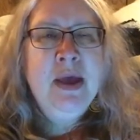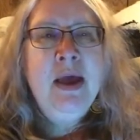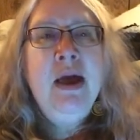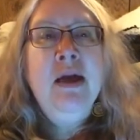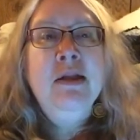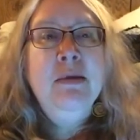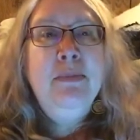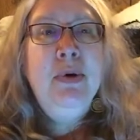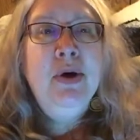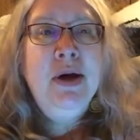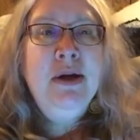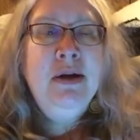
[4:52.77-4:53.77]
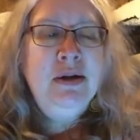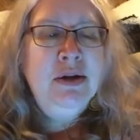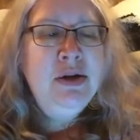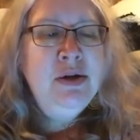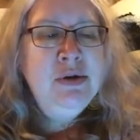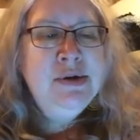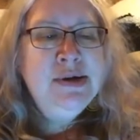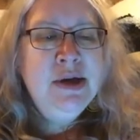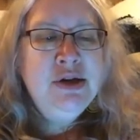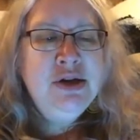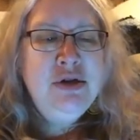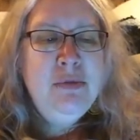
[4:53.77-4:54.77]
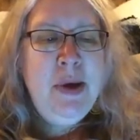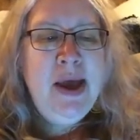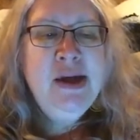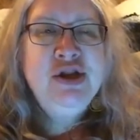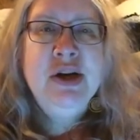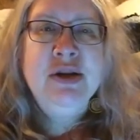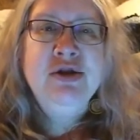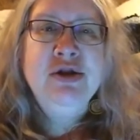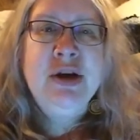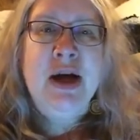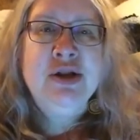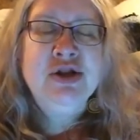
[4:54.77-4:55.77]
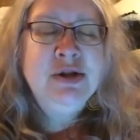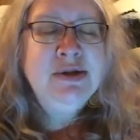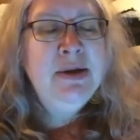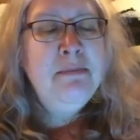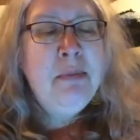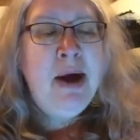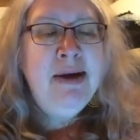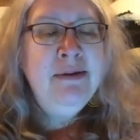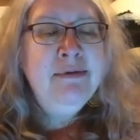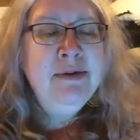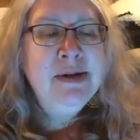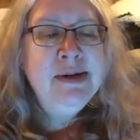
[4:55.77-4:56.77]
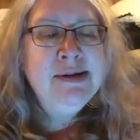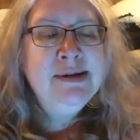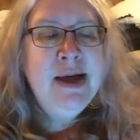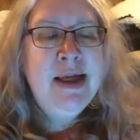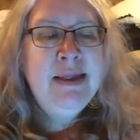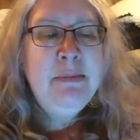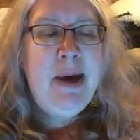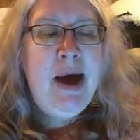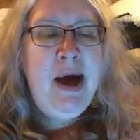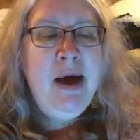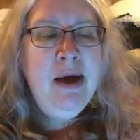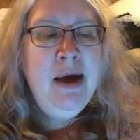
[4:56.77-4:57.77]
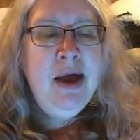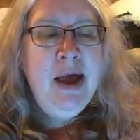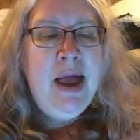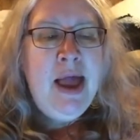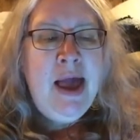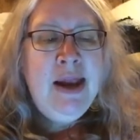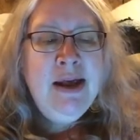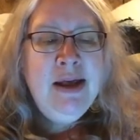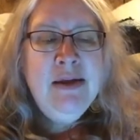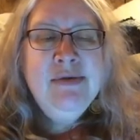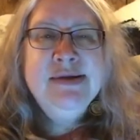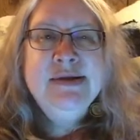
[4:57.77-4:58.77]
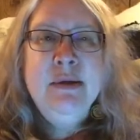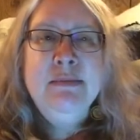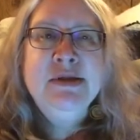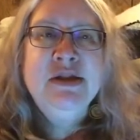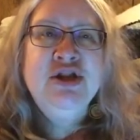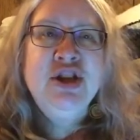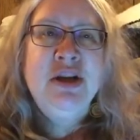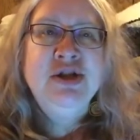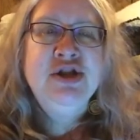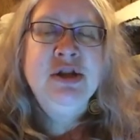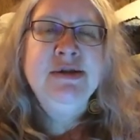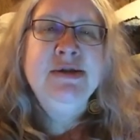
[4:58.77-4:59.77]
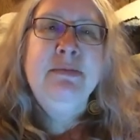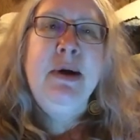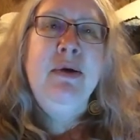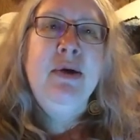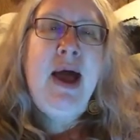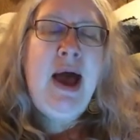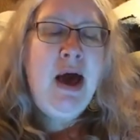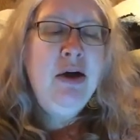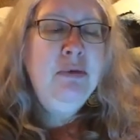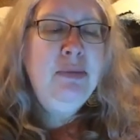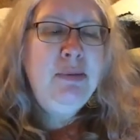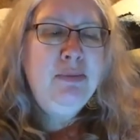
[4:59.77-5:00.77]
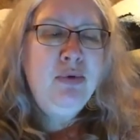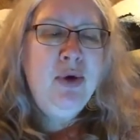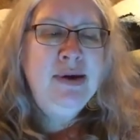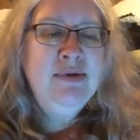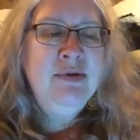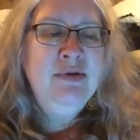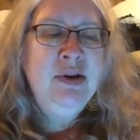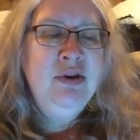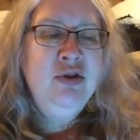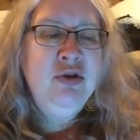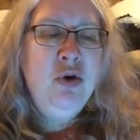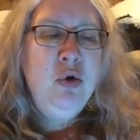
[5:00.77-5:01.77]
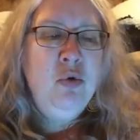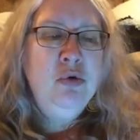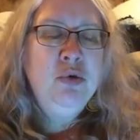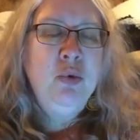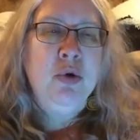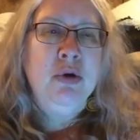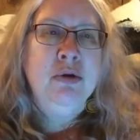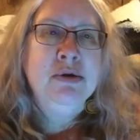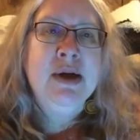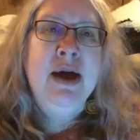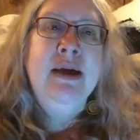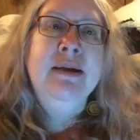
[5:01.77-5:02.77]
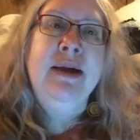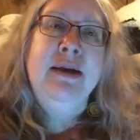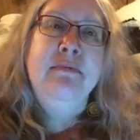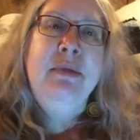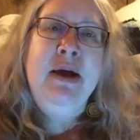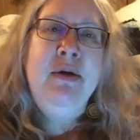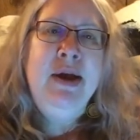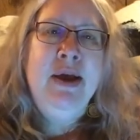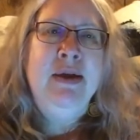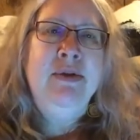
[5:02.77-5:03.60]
The book includes a two page introduction to mindfulness at the back, and it gives some suggestions about how to be present in your own world, like Mary is in